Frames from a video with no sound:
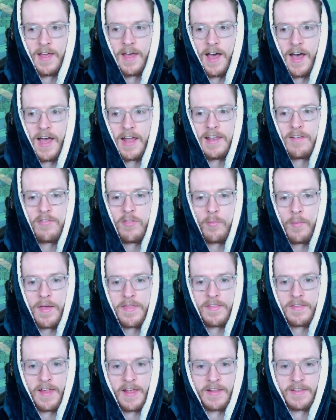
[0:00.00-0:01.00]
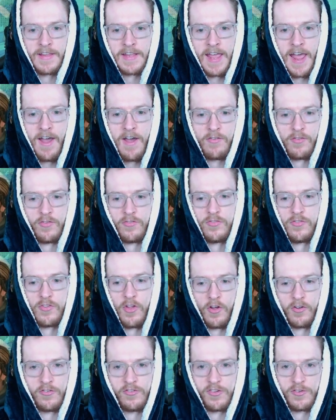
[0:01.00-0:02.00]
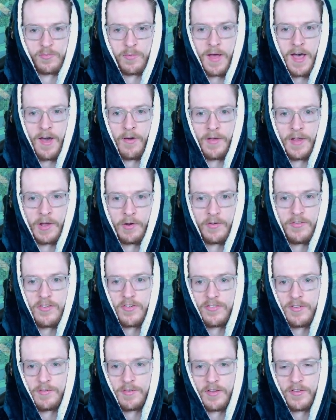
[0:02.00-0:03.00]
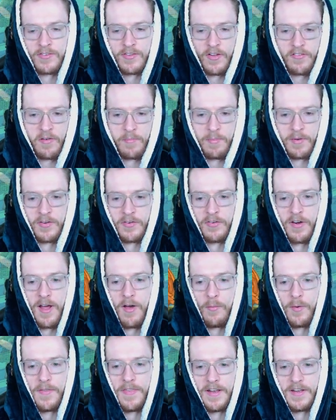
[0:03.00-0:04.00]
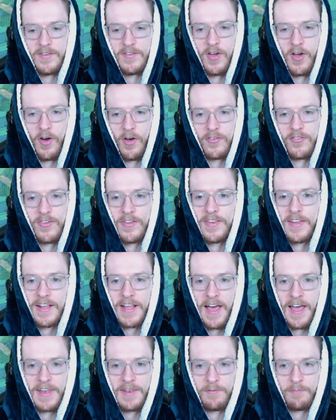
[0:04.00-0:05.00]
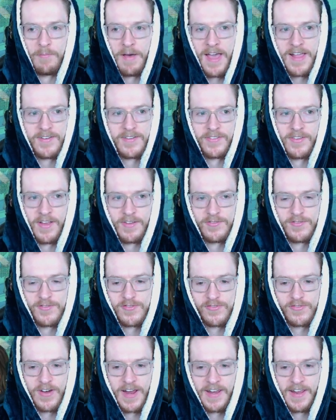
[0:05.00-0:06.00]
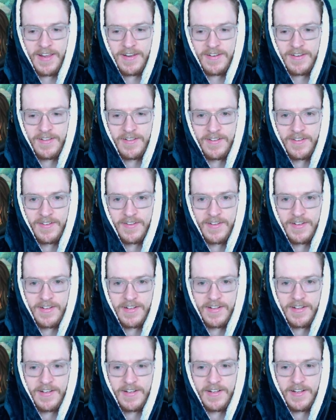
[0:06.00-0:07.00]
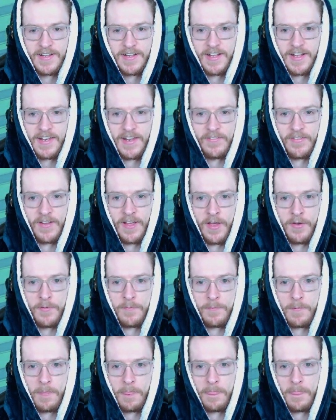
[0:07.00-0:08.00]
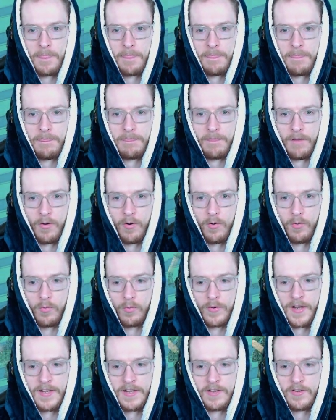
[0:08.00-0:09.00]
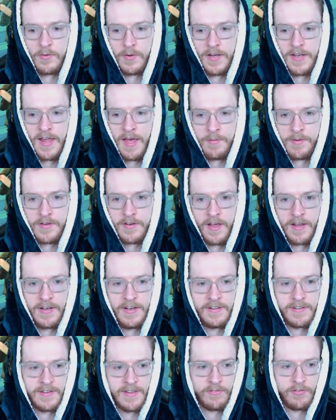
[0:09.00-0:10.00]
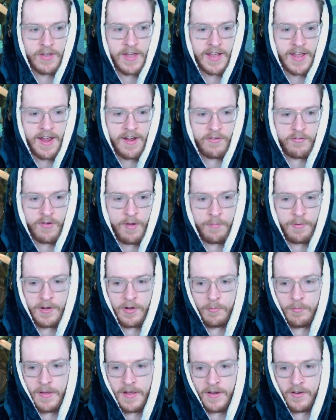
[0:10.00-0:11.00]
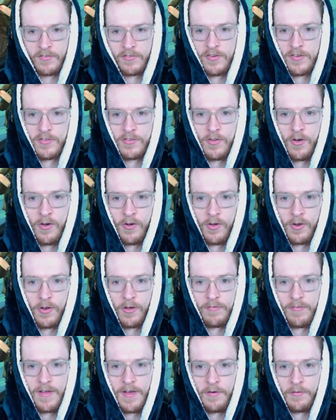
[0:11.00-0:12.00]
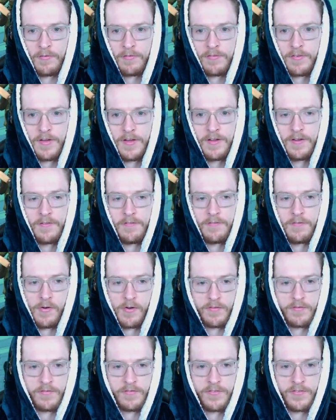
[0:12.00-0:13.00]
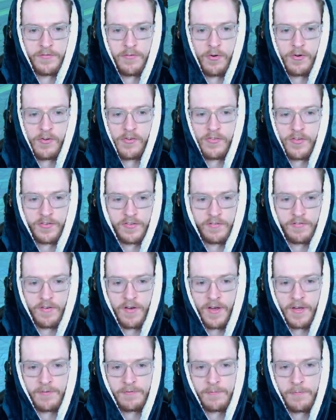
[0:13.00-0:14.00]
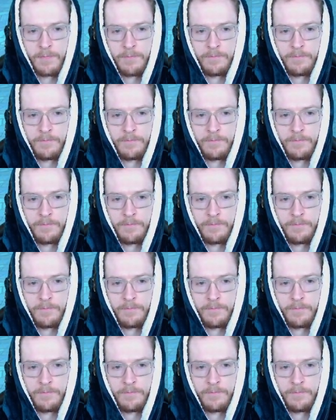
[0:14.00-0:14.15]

I love the way that like the characters dodge as well. It always just seems like such a betrayal when they dodge and the guy at the back just gets shredded. And there we go. Oh, that didn't do any damage. I need to level that character up a little bit because she's not got a lot of health. 465.